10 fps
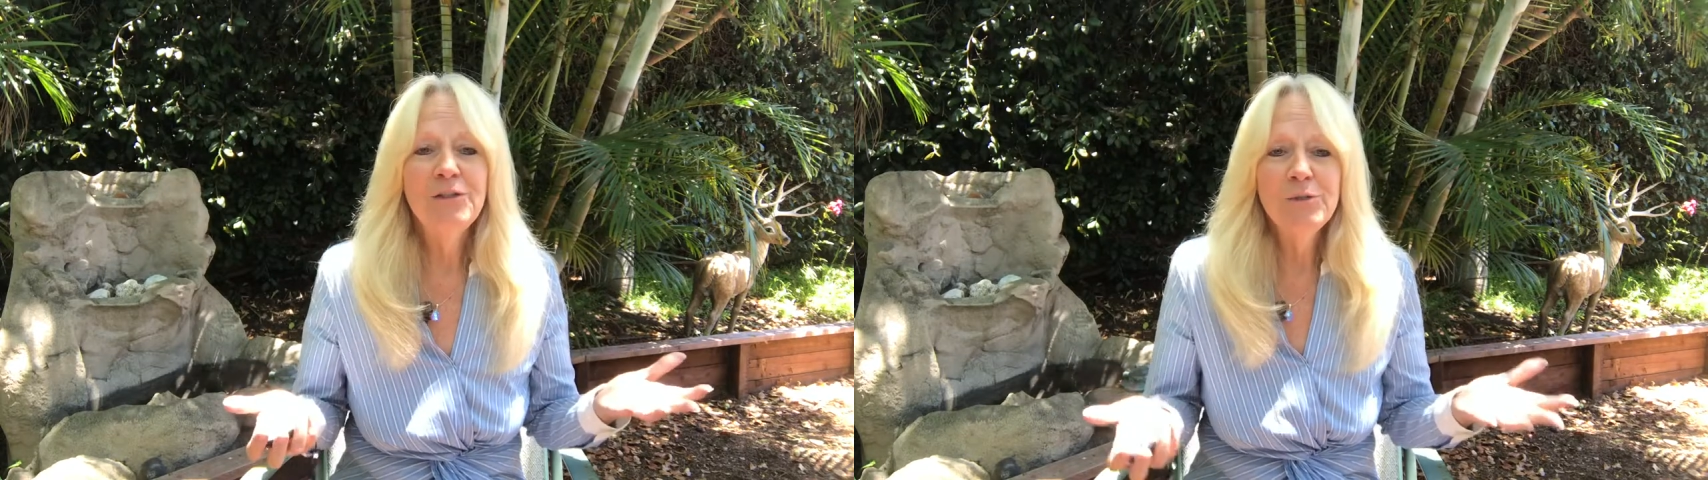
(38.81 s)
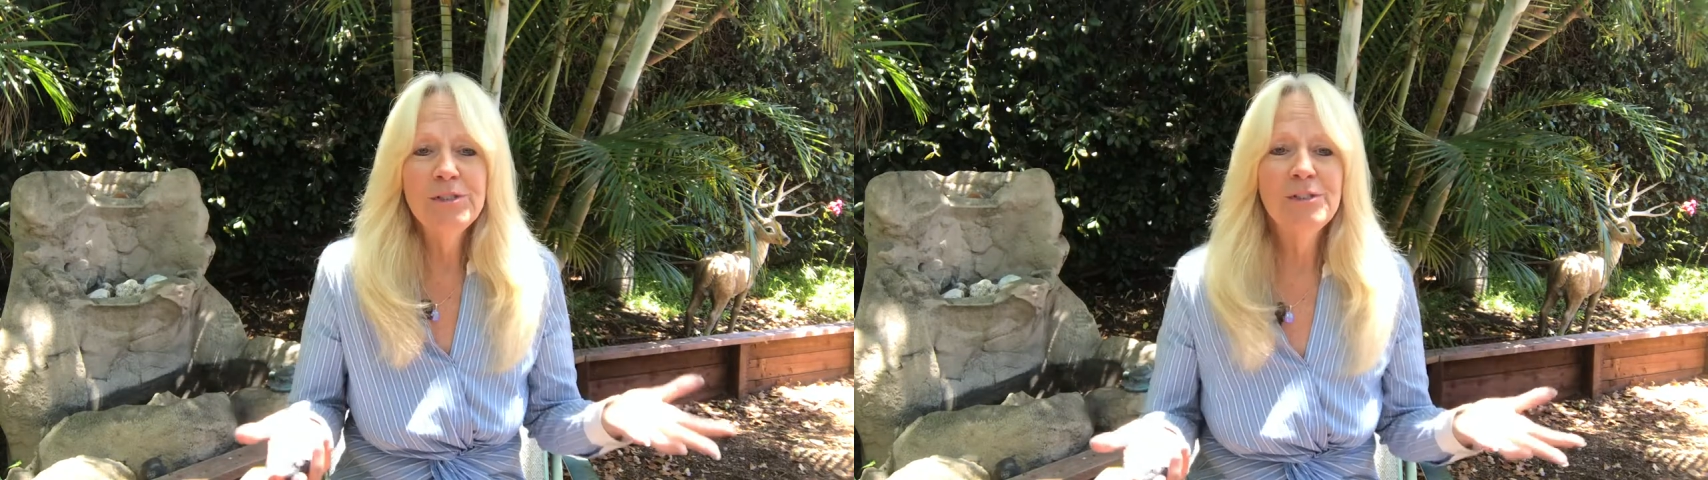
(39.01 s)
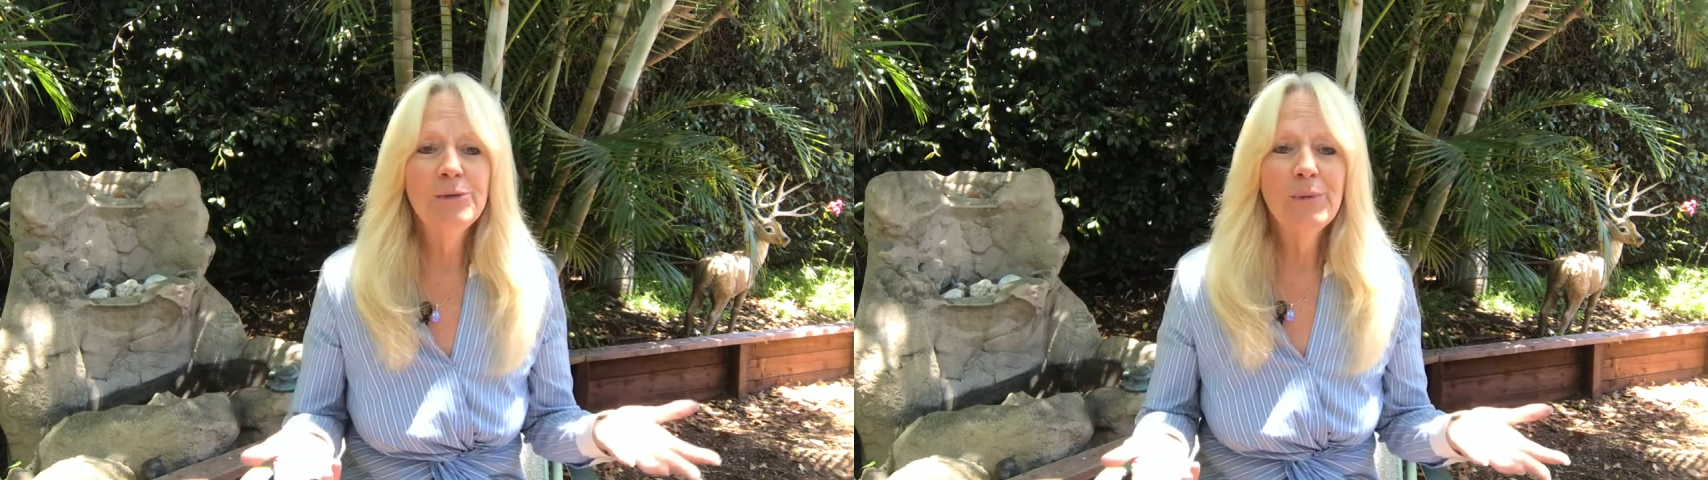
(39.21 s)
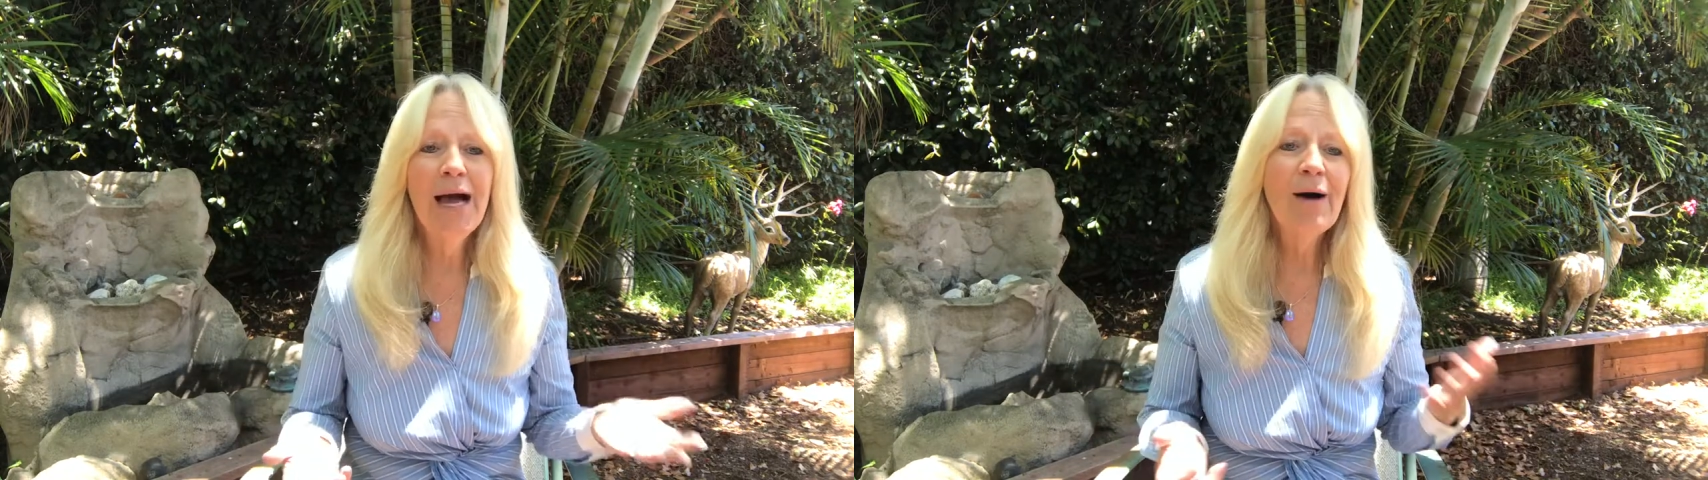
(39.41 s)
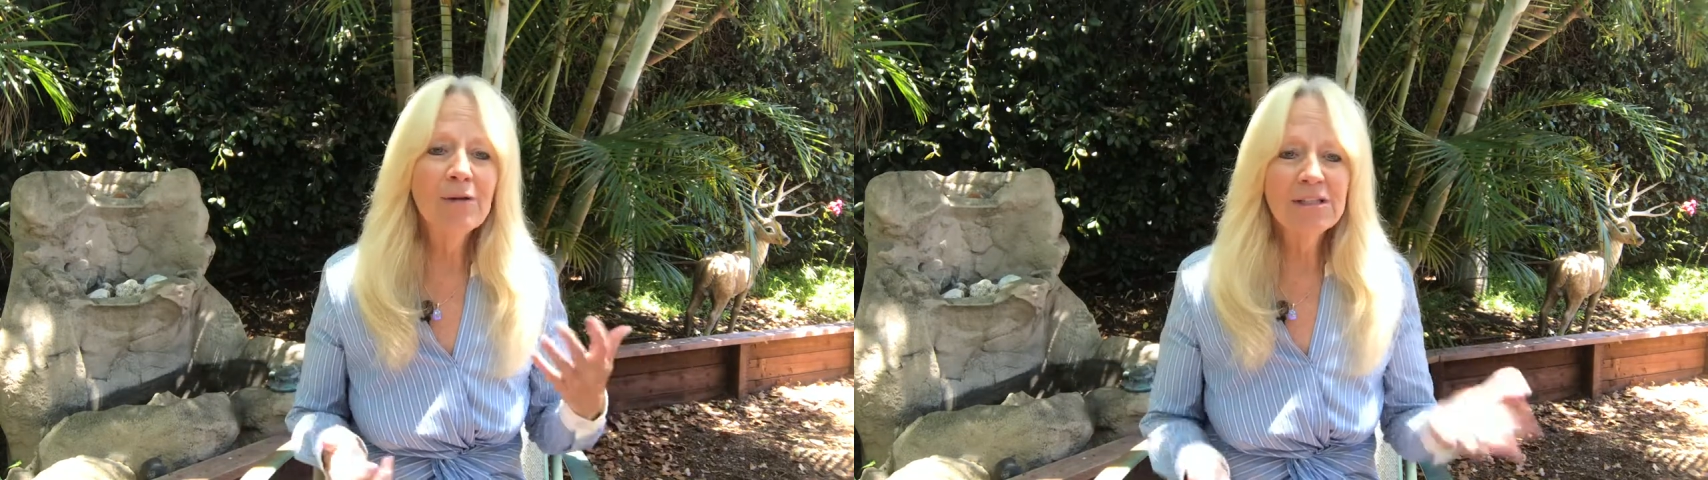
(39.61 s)
used to
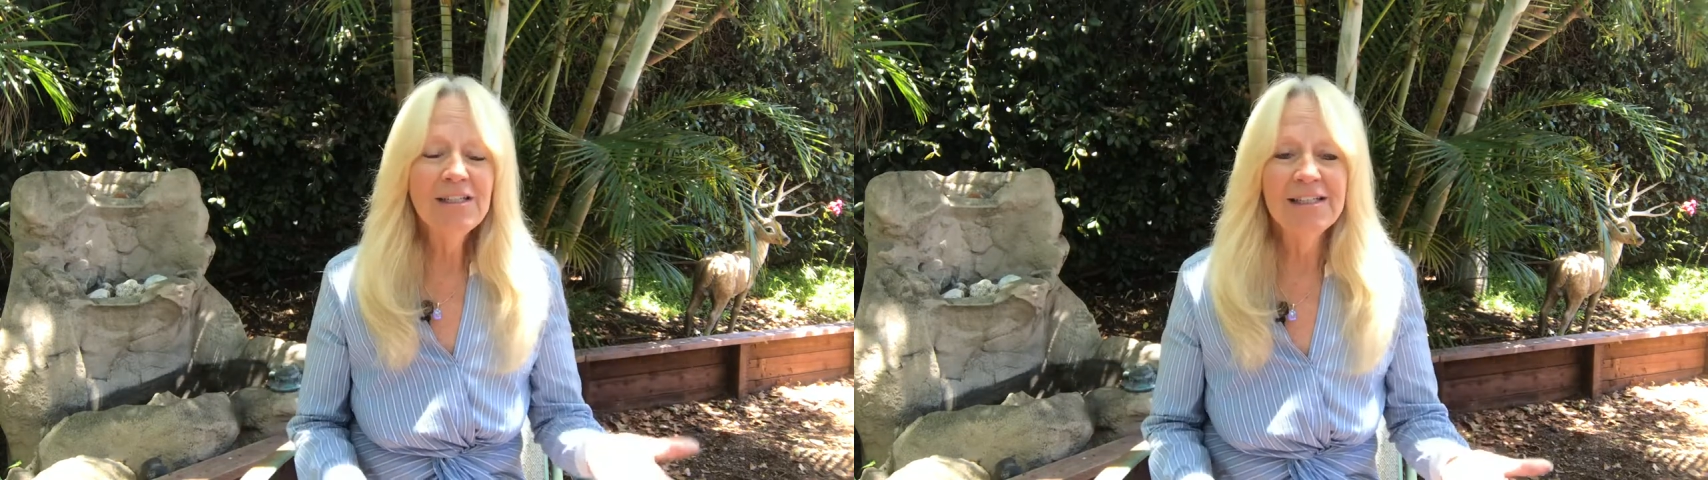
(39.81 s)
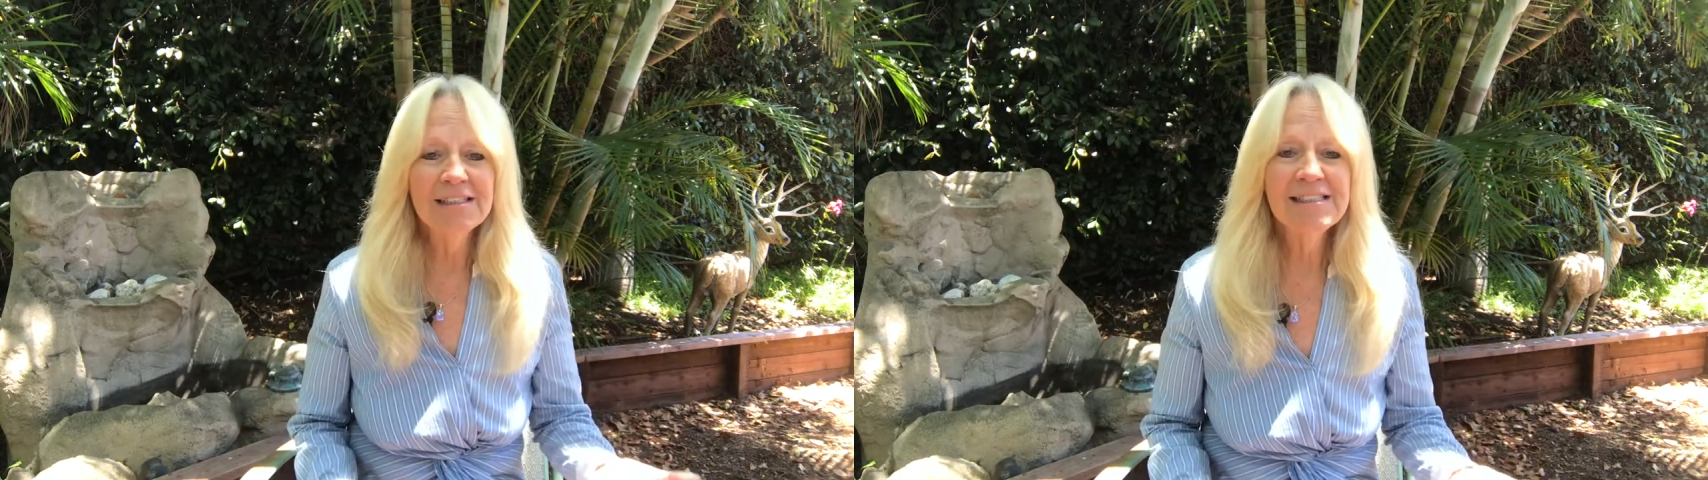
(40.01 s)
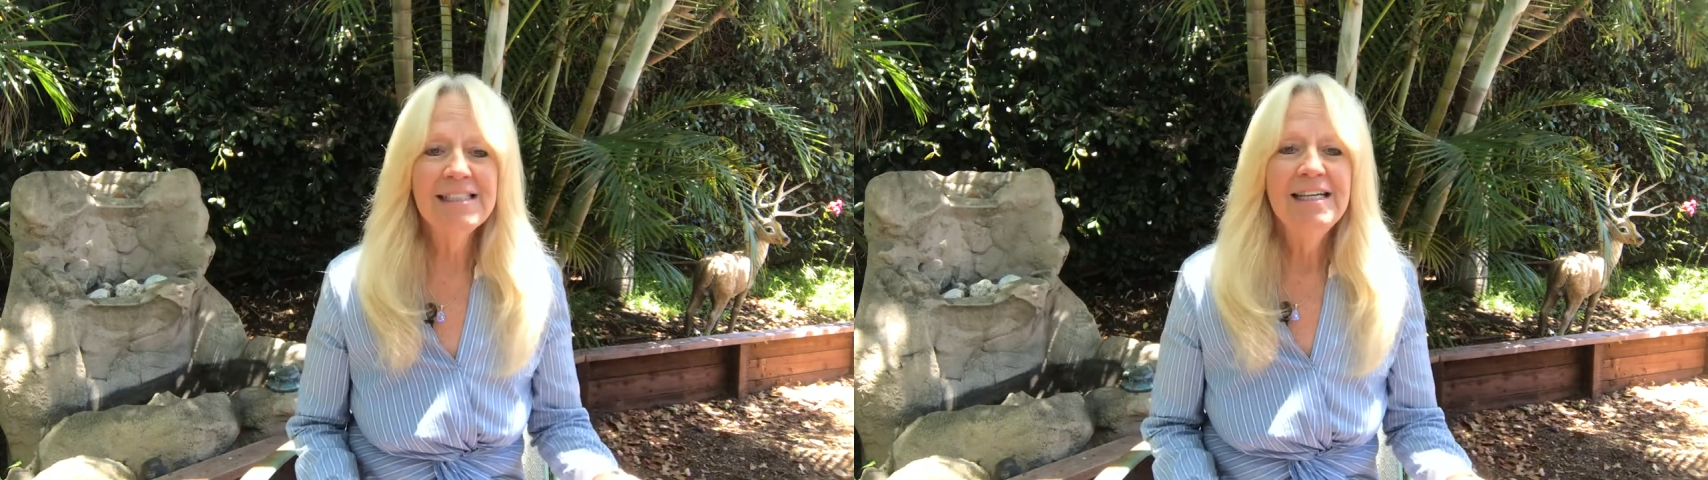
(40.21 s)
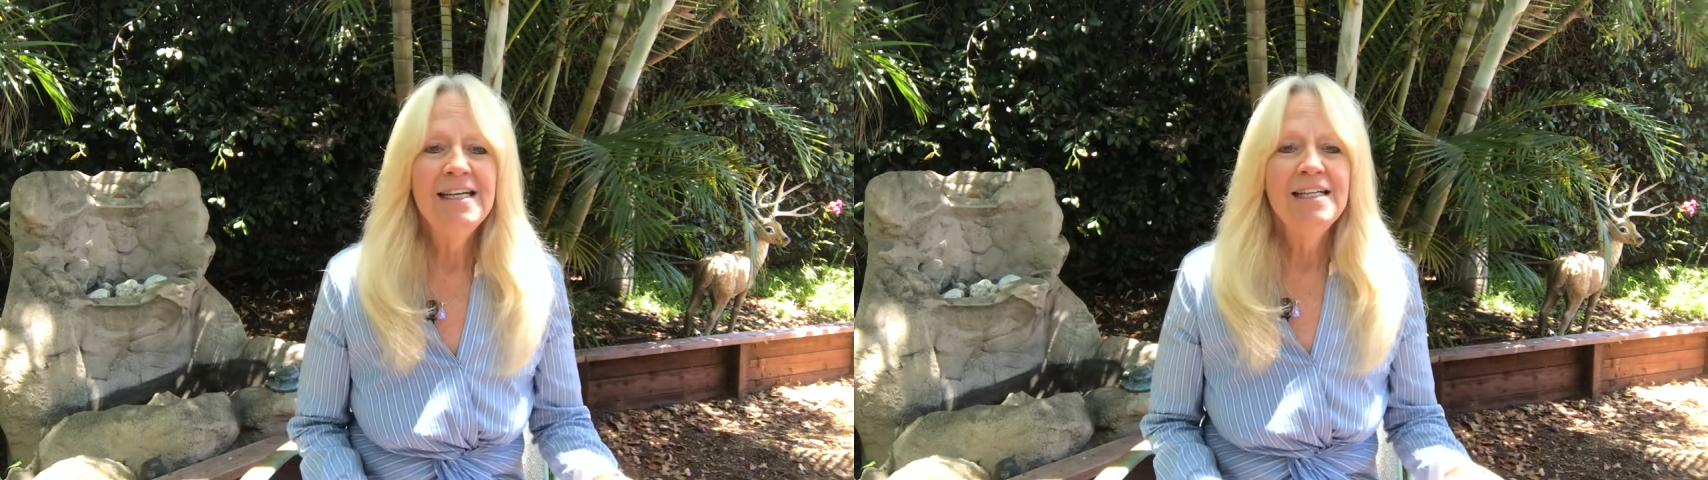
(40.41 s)
how it looks.